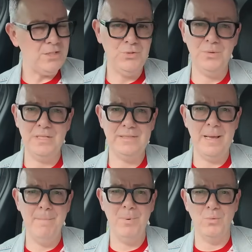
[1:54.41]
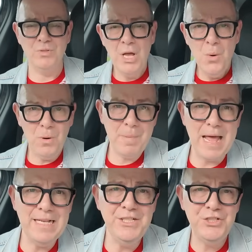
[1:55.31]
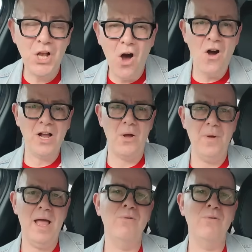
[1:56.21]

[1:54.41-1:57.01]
Talking of temples, what about Ninjago?